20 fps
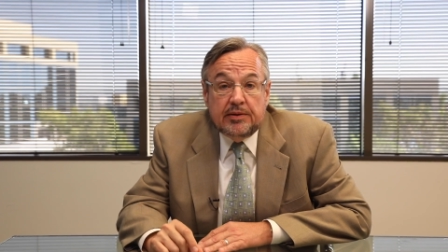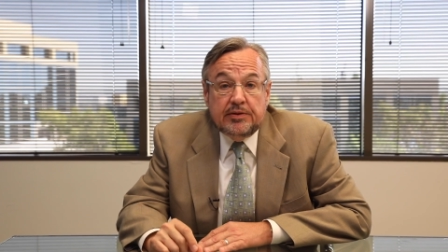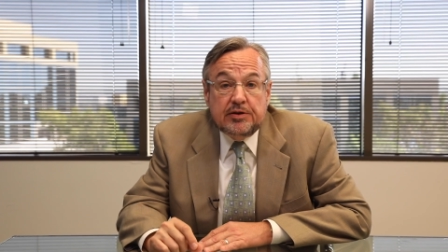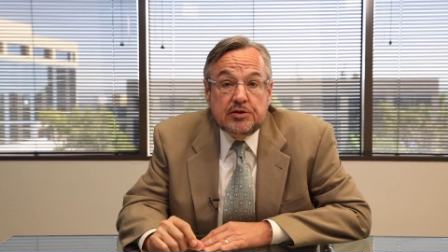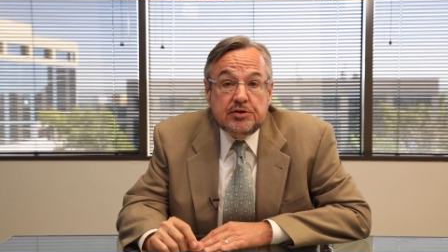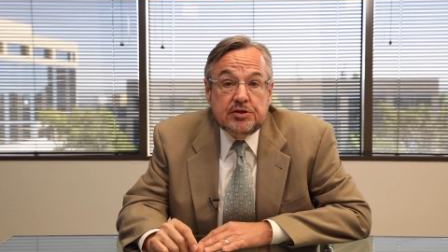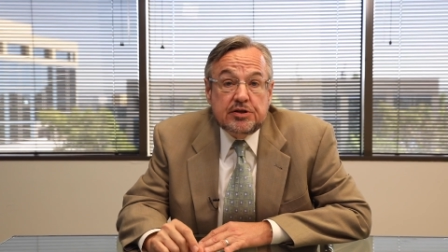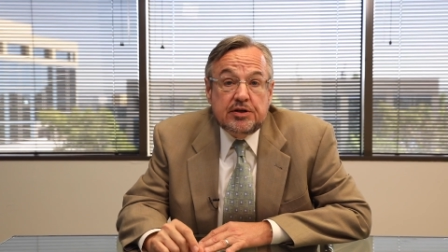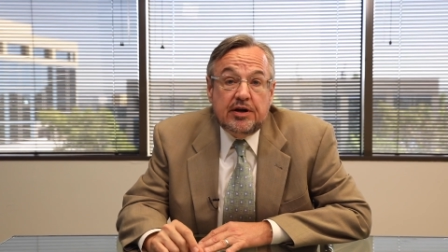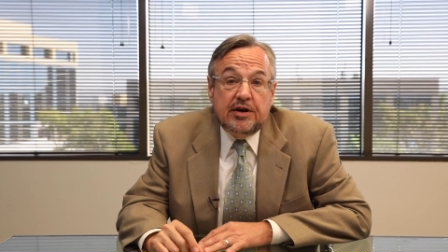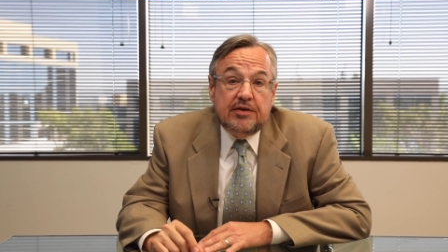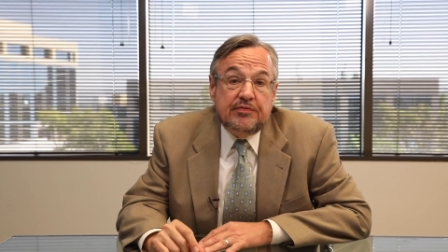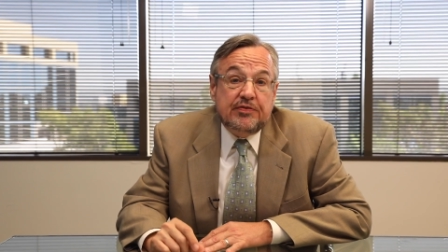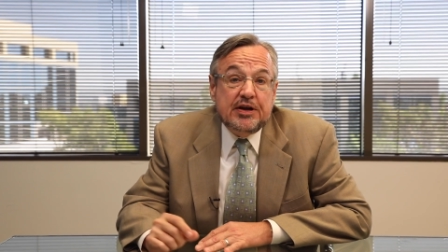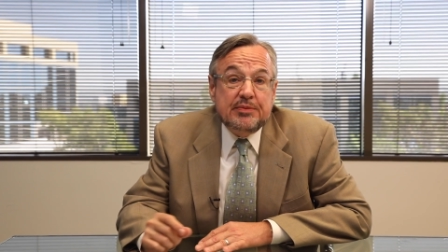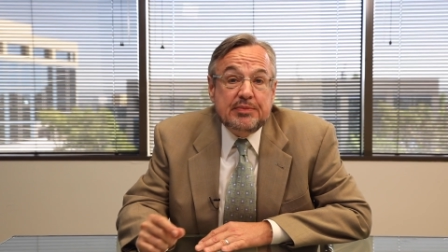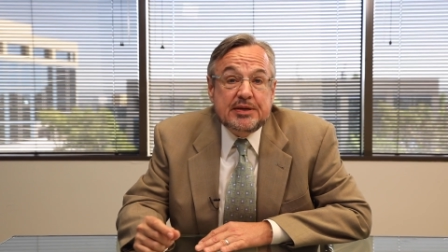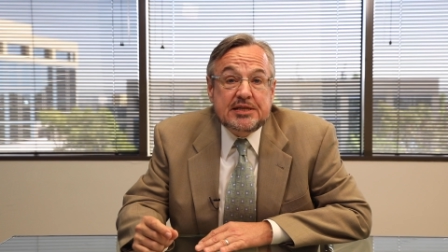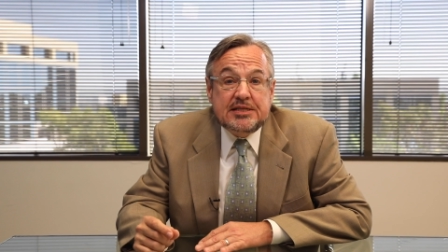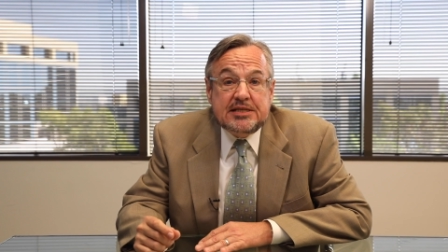There's a
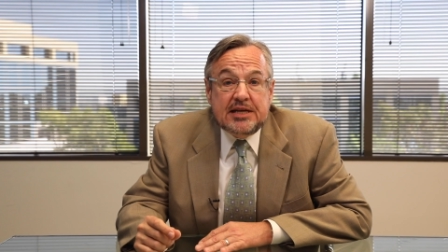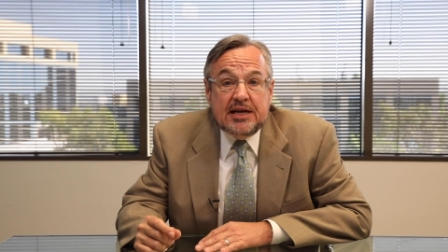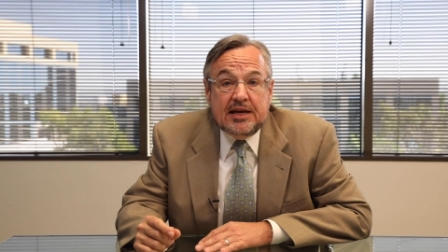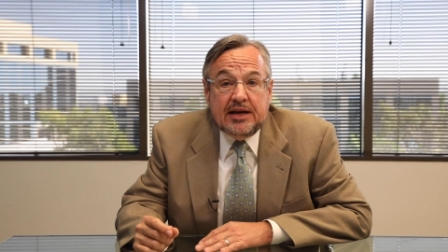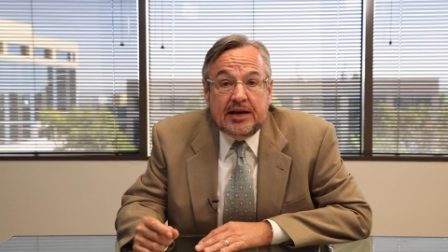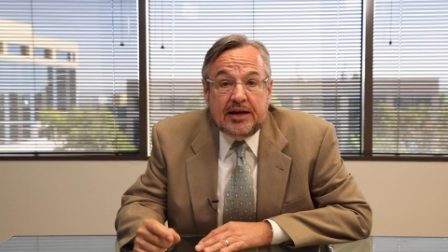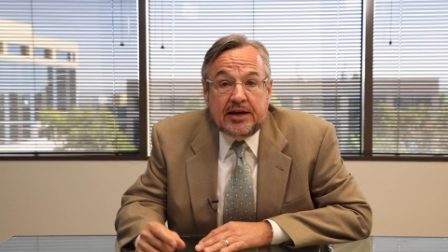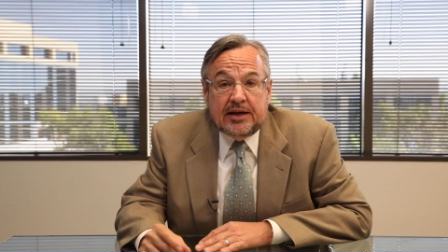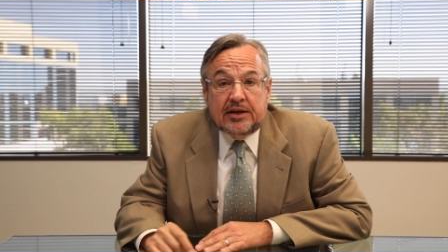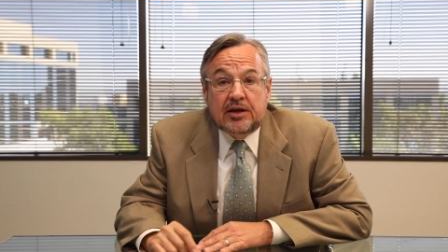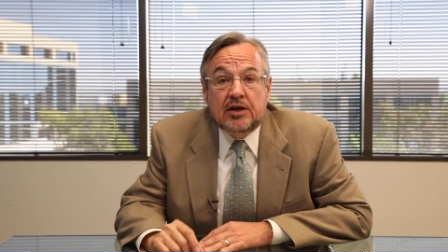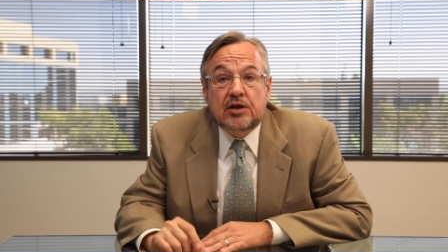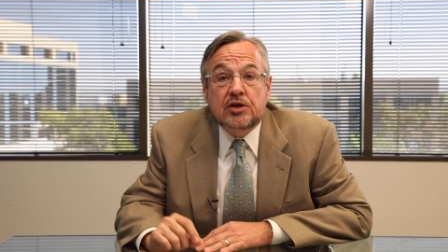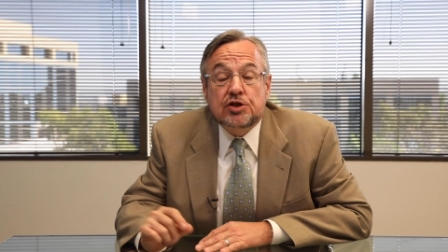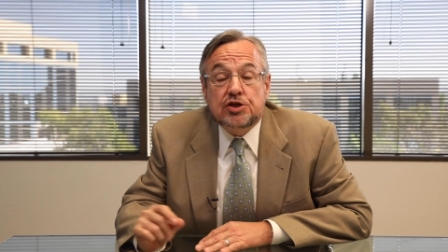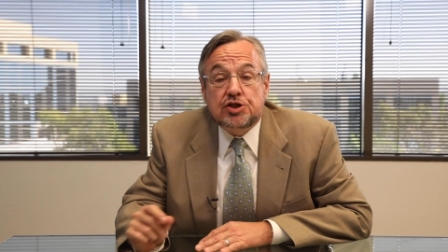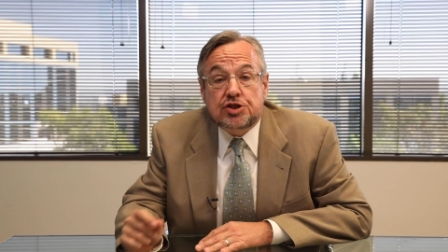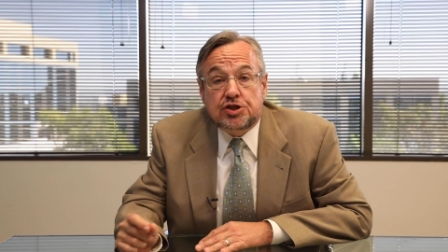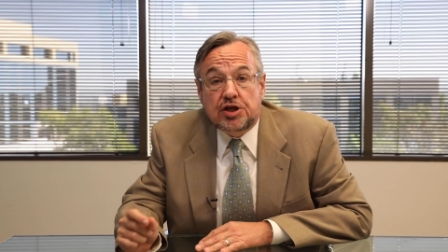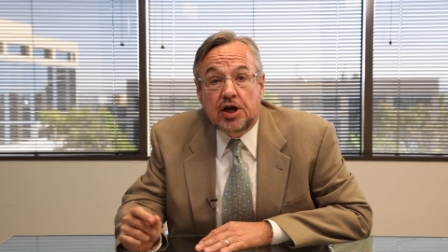famous saying,
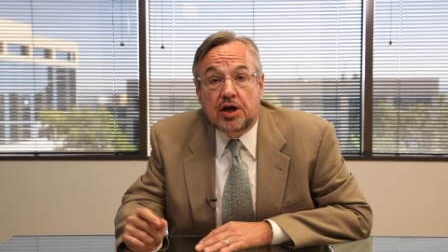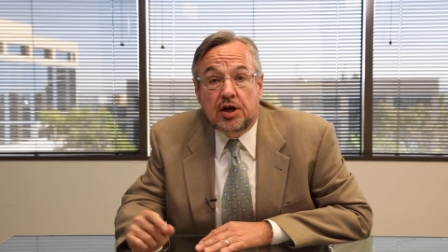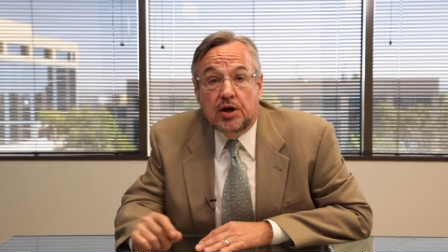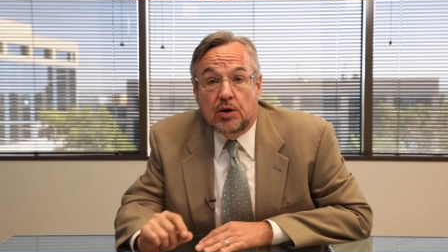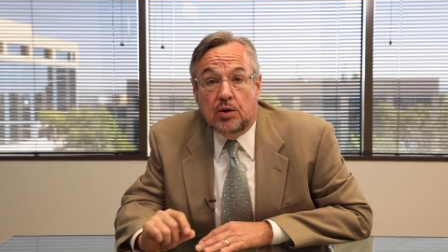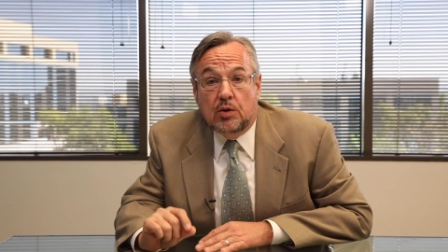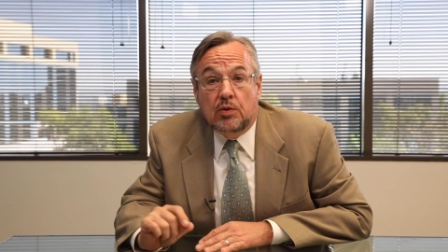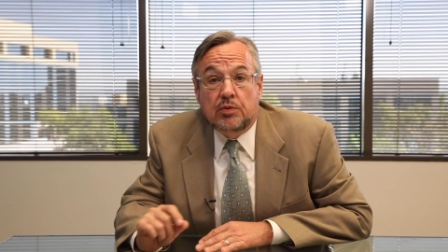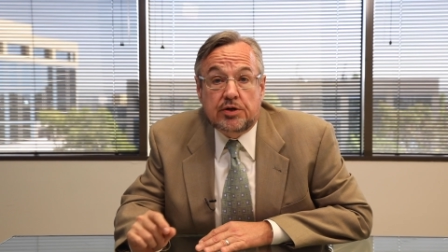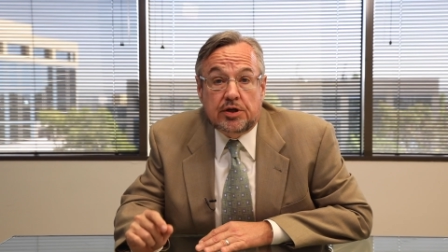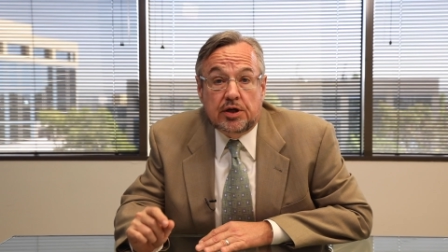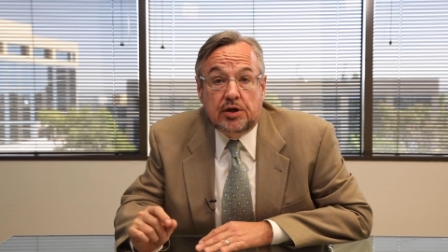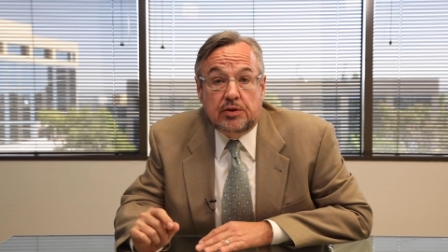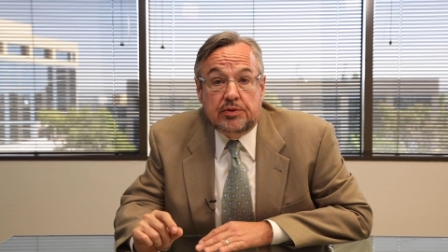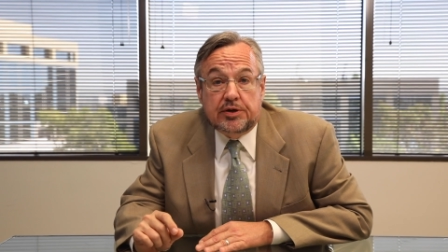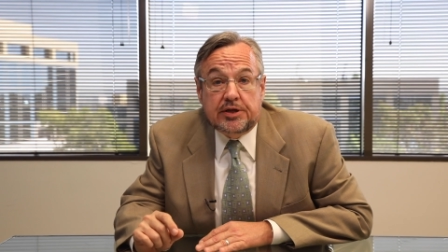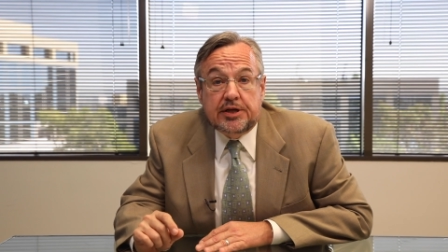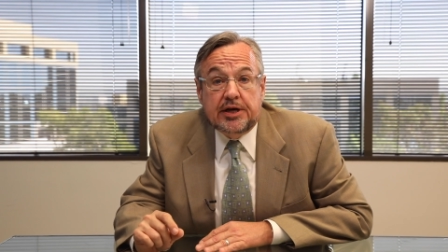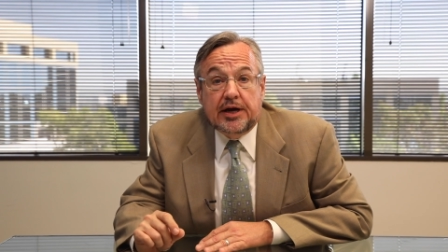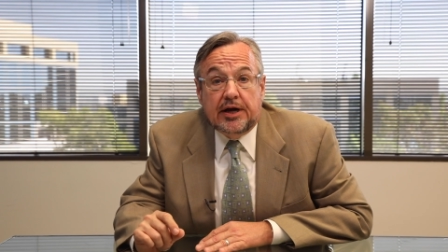show,
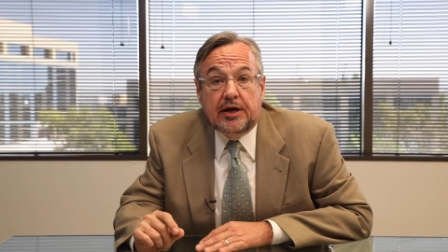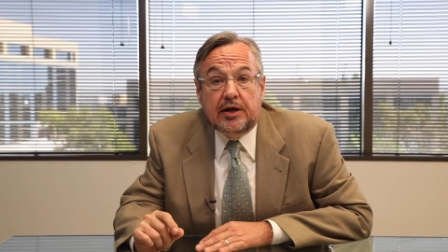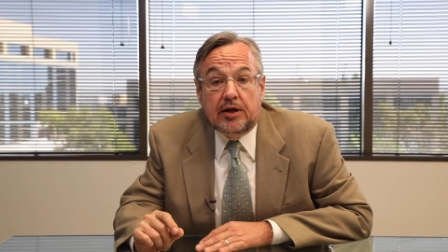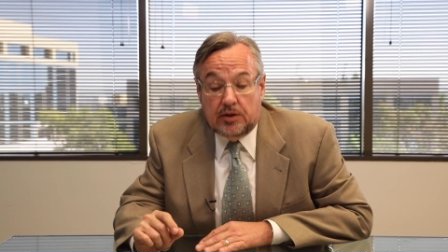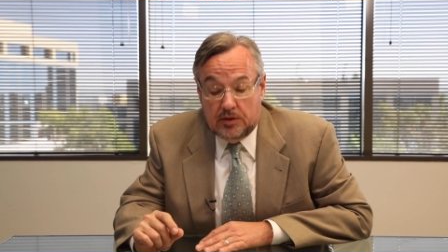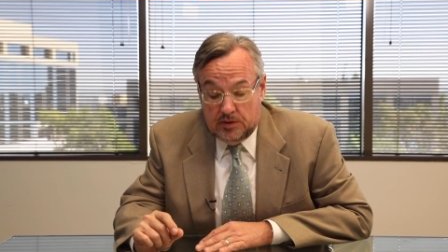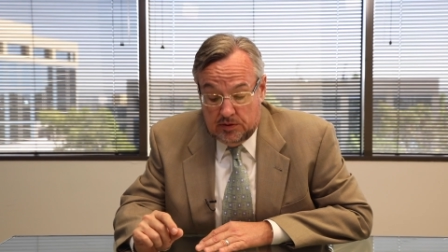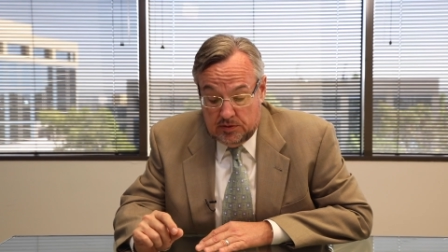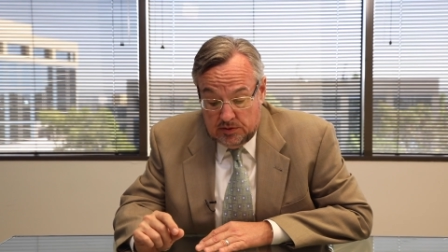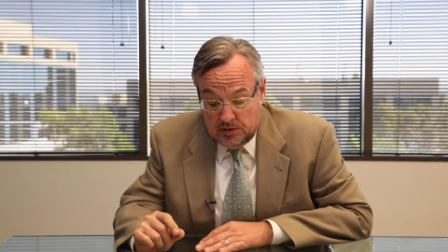don't tell.